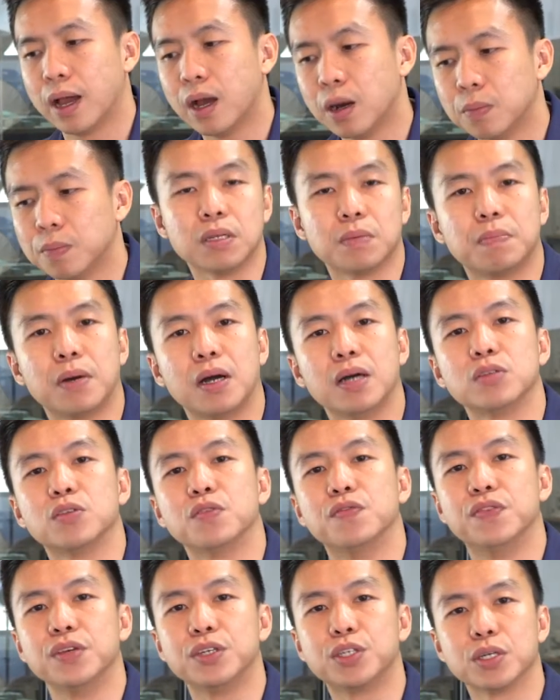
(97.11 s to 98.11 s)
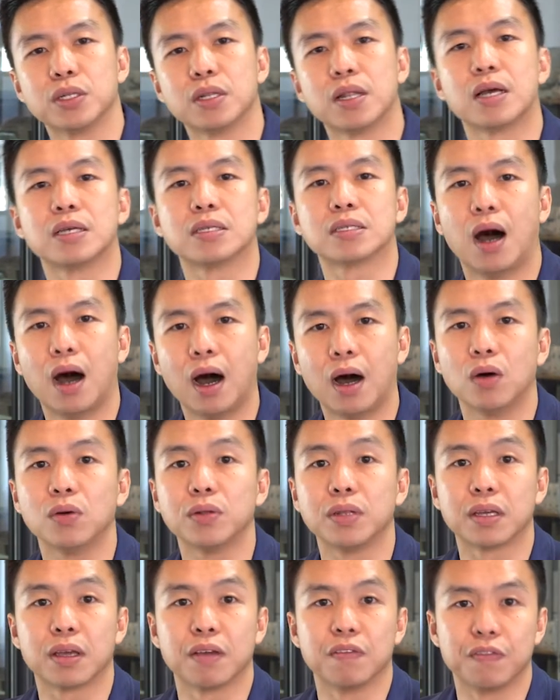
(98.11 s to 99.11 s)
help the buyer to visualize how
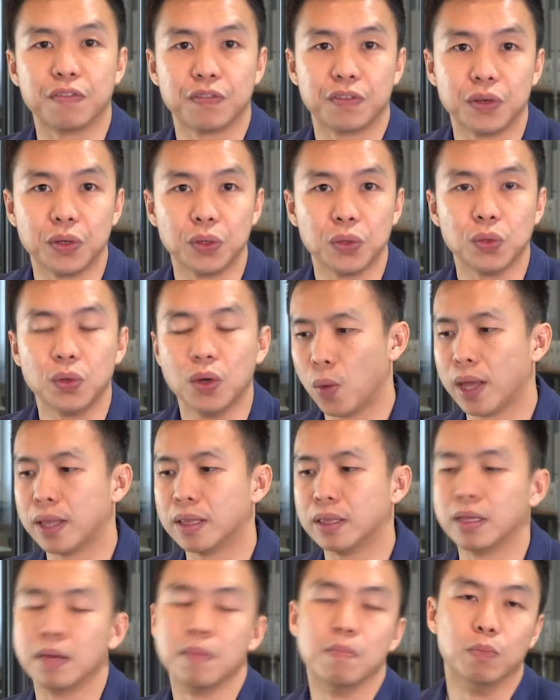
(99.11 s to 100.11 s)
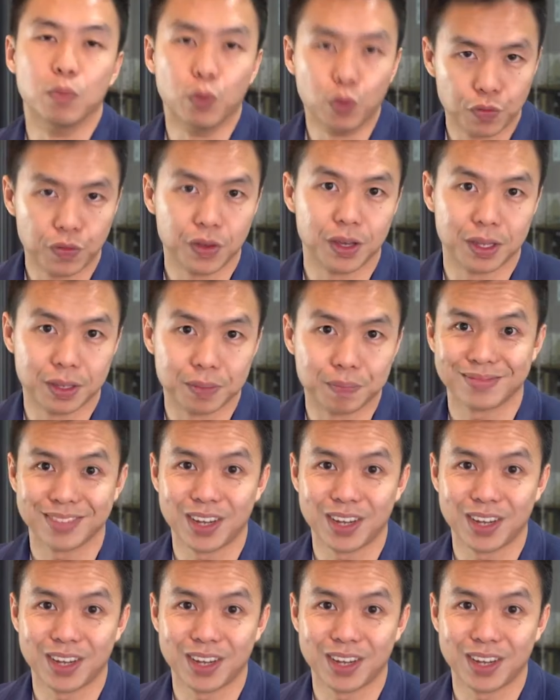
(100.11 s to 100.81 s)
they can feel when they move in.